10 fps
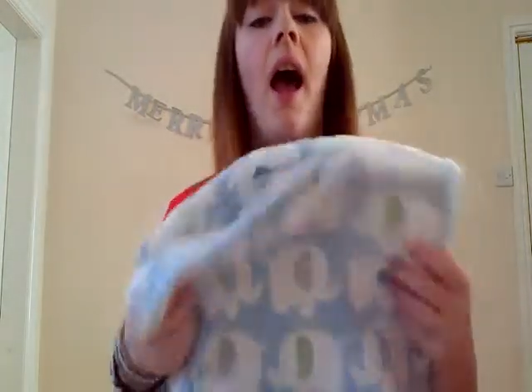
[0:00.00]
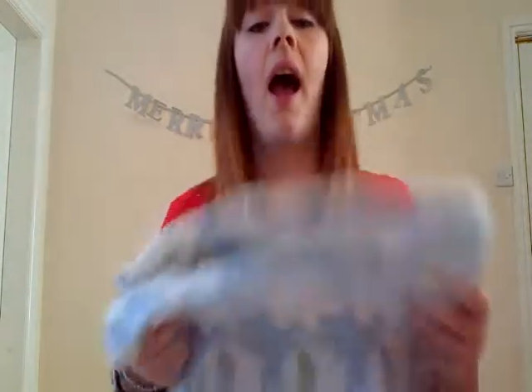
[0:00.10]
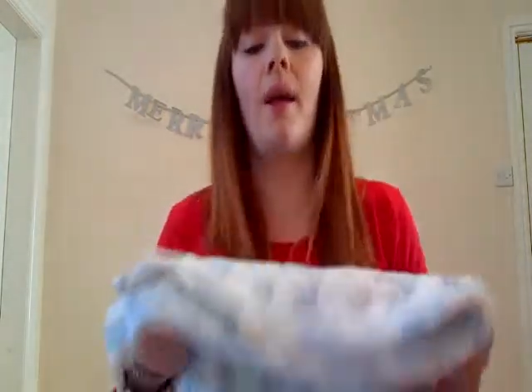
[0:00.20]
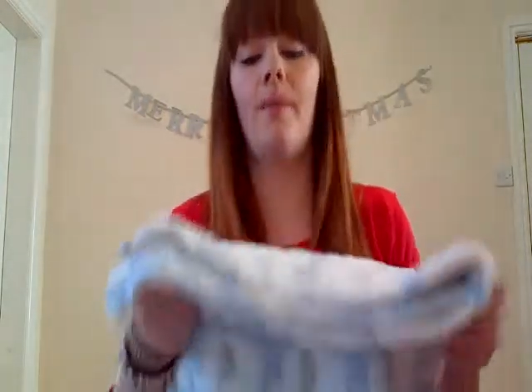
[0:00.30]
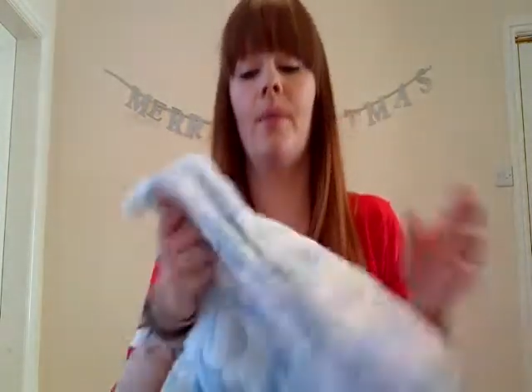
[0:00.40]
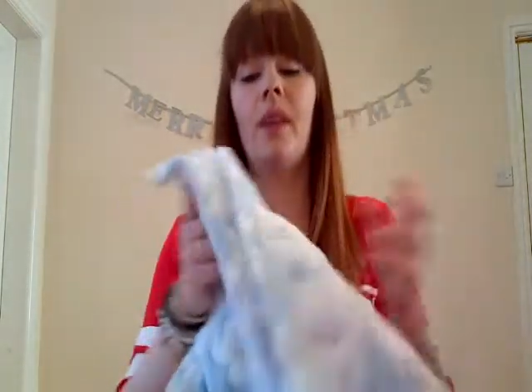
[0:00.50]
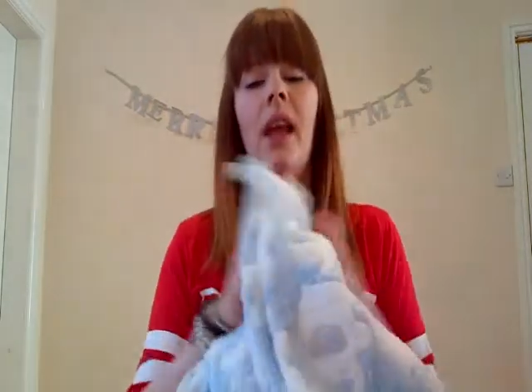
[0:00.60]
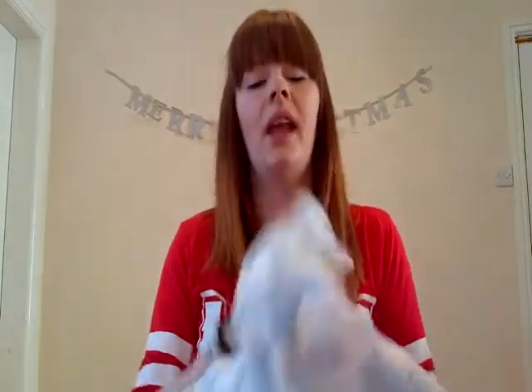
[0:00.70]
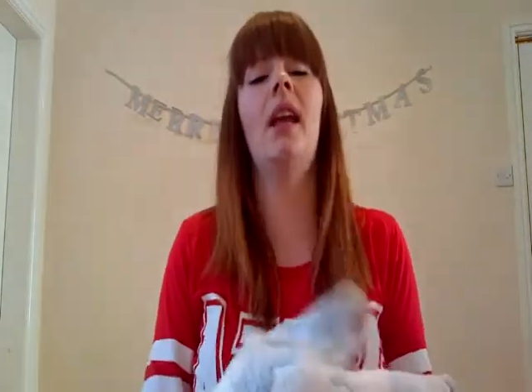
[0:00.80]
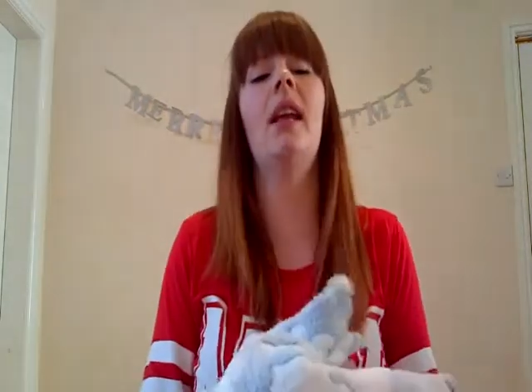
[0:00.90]
And
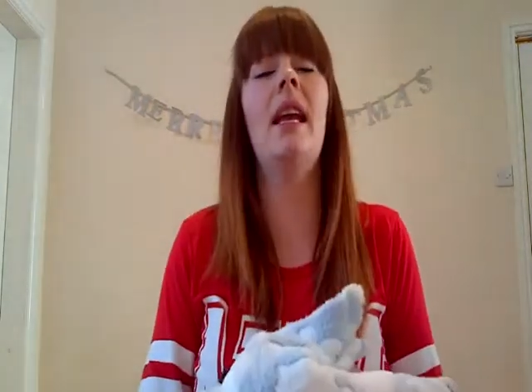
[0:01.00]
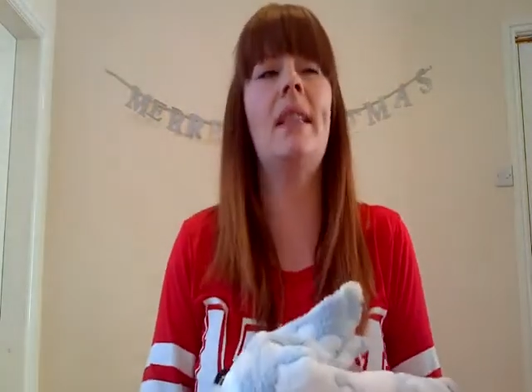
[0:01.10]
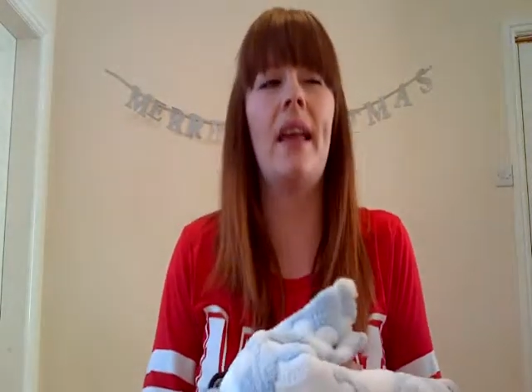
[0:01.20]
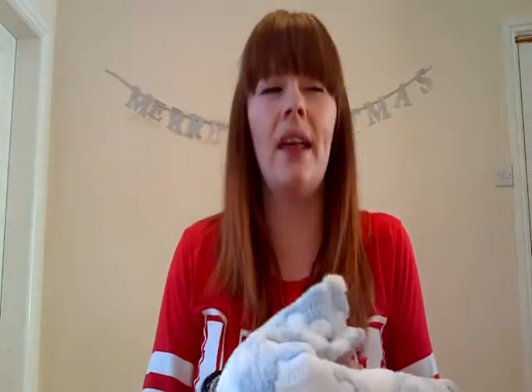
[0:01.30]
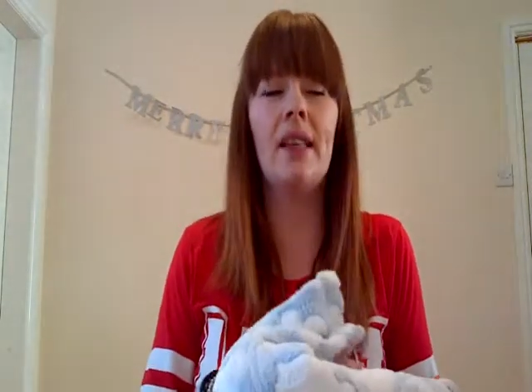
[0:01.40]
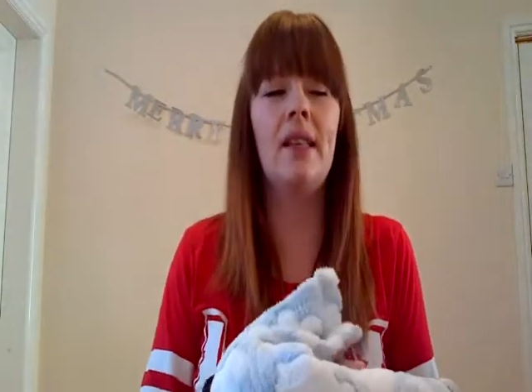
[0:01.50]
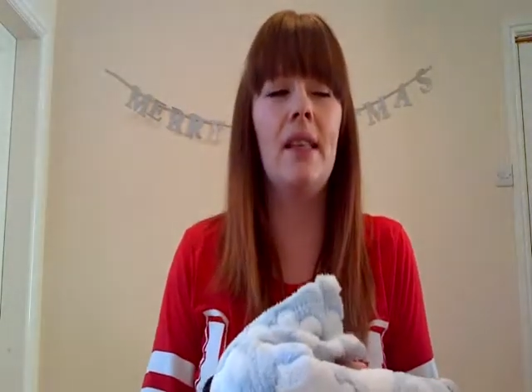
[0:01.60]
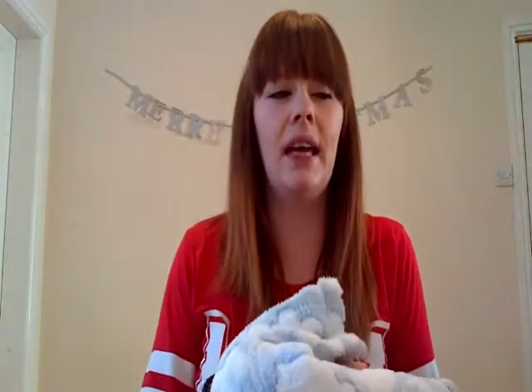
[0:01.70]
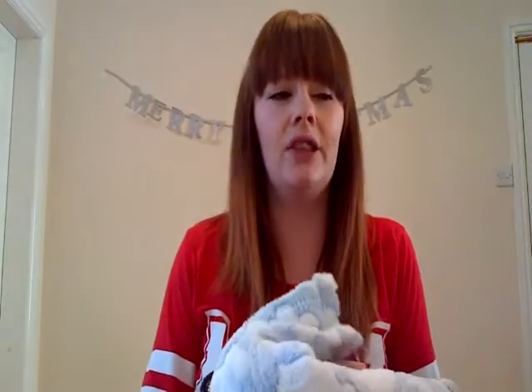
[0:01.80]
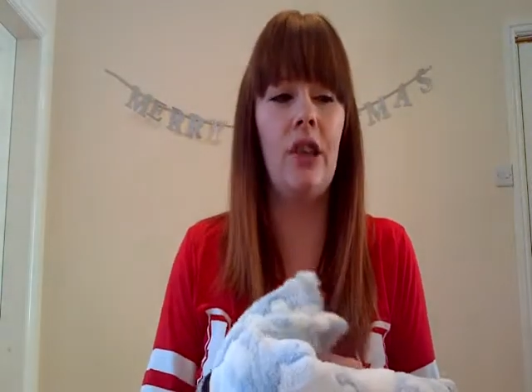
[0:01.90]
he's at that
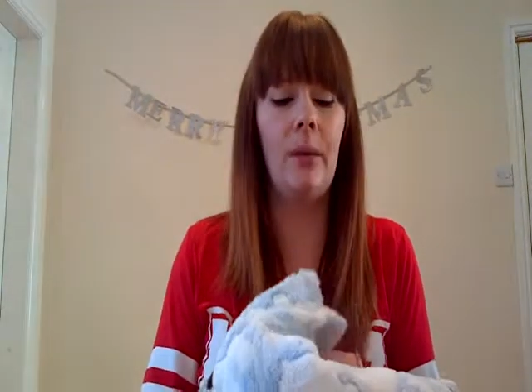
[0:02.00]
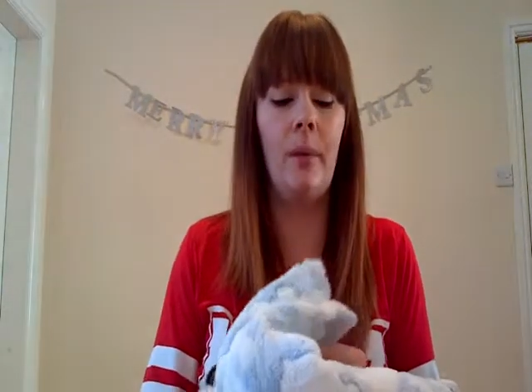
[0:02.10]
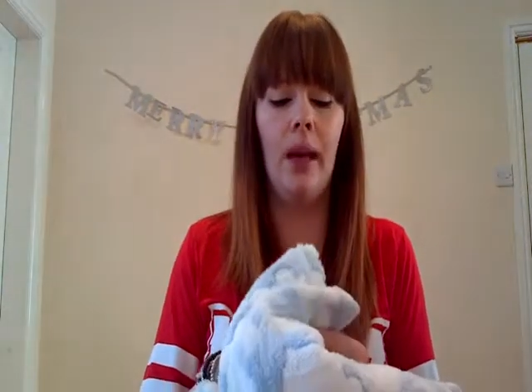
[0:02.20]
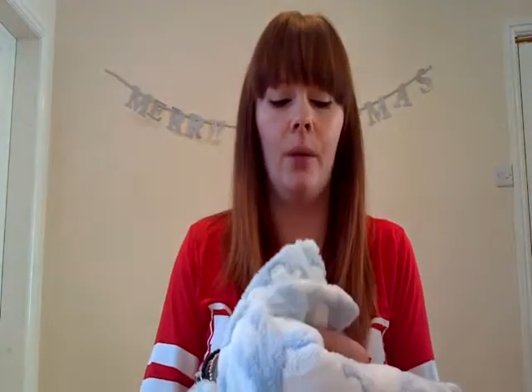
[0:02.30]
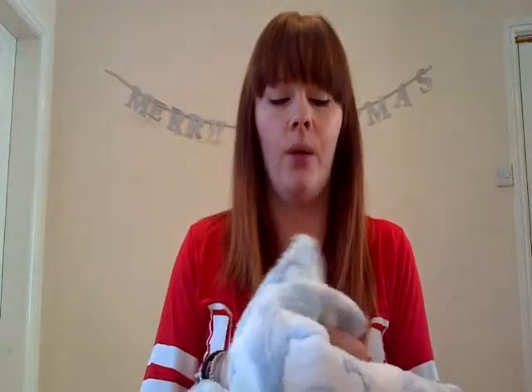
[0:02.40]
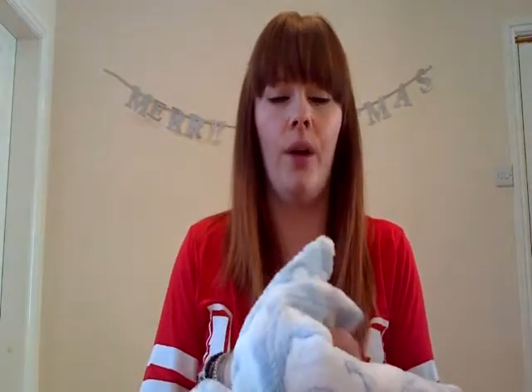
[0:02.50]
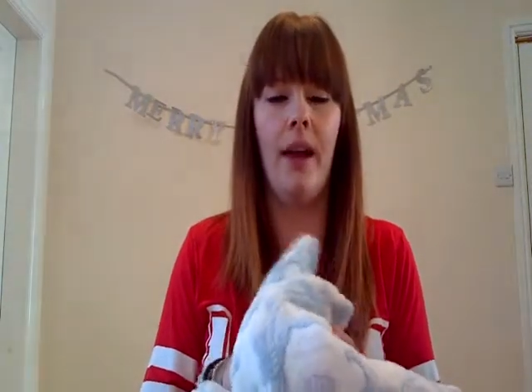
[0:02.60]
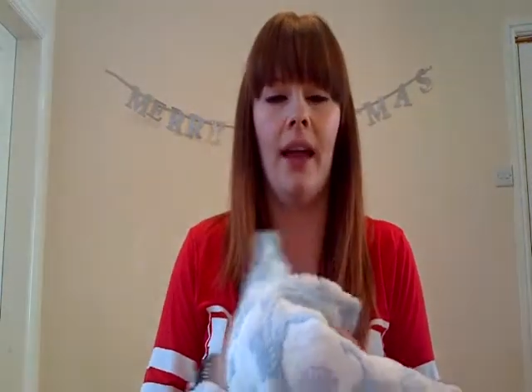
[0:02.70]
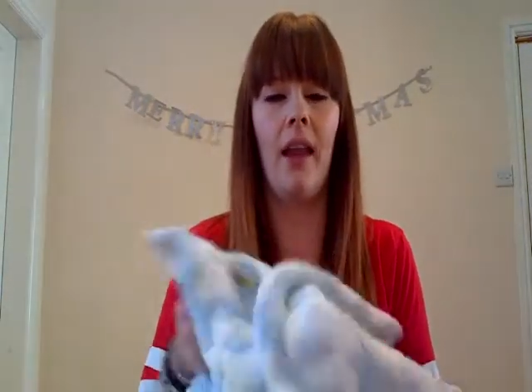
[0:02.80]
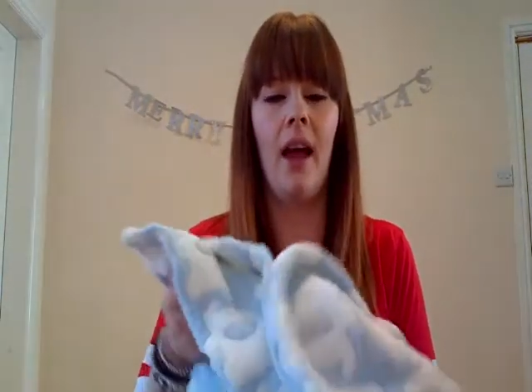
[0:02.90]
stage at the minute where
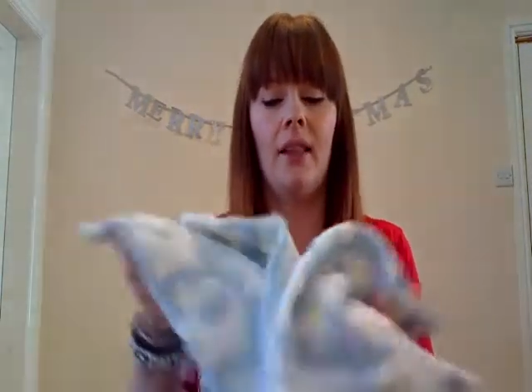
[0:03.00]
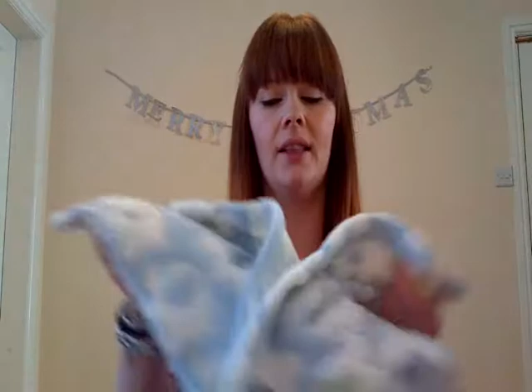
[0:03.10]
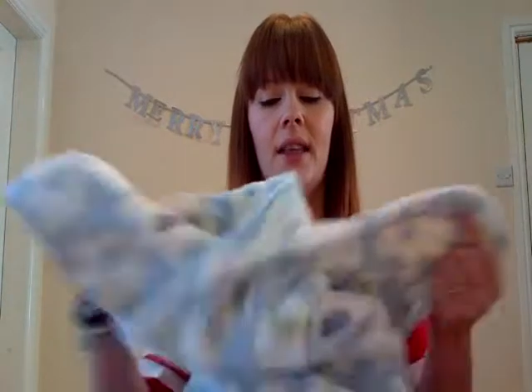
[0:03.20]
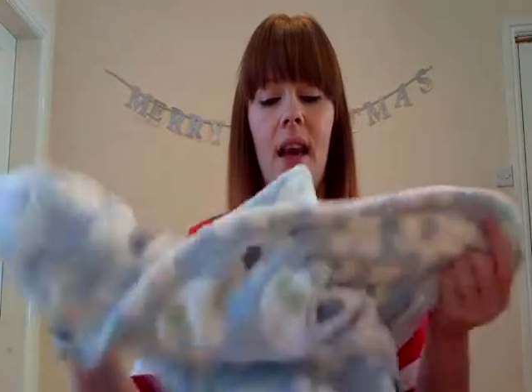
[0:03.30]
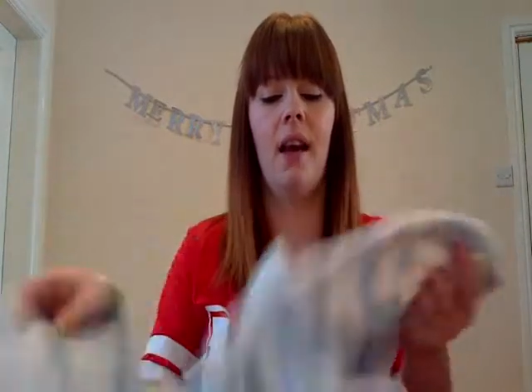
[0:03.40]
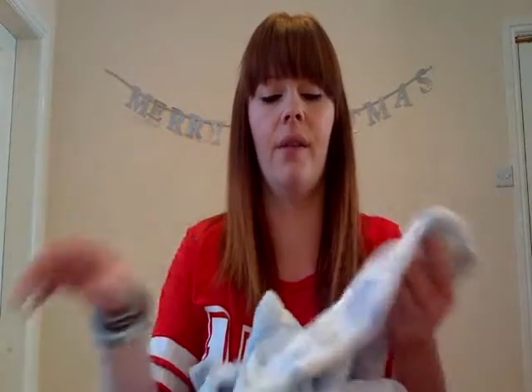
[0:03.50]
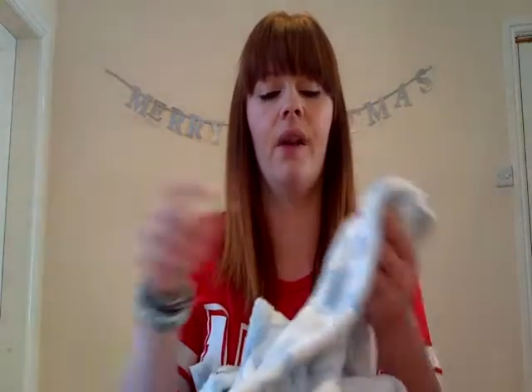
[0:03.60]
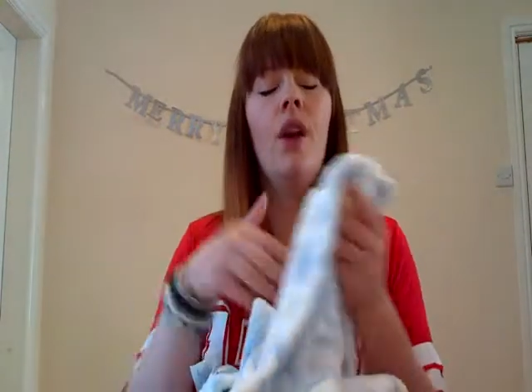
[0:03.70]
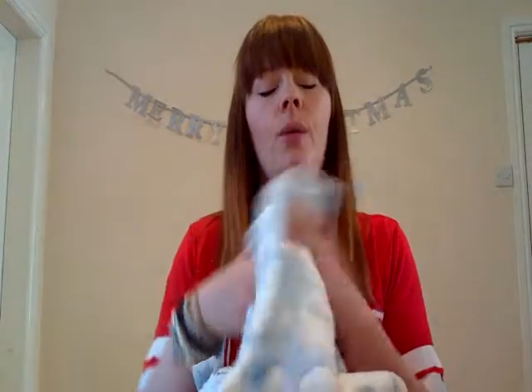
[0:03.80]
he likes to have,